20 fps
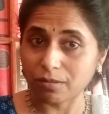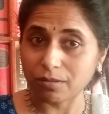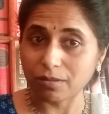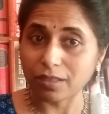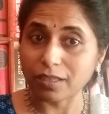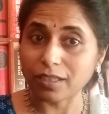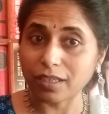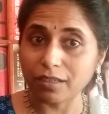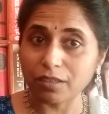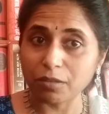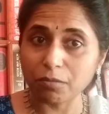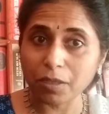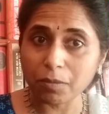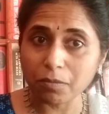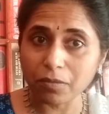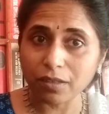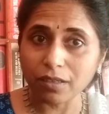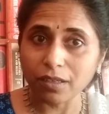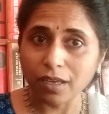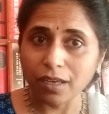No, again,
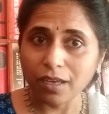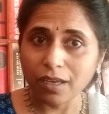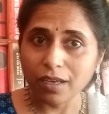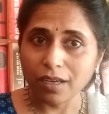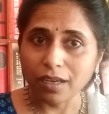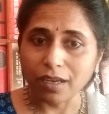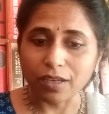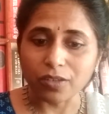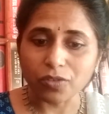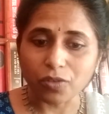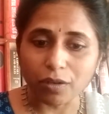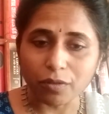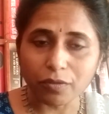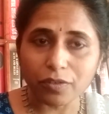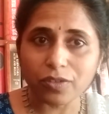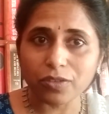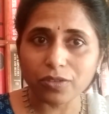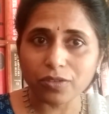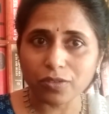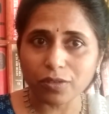remember, as
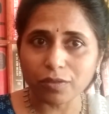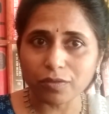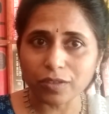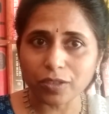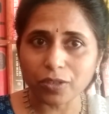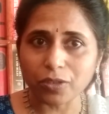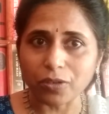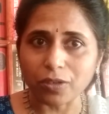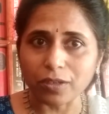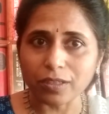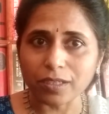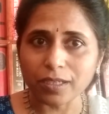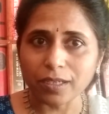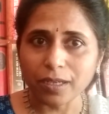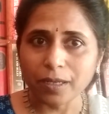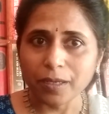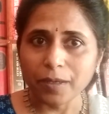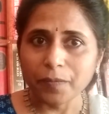officers of the court,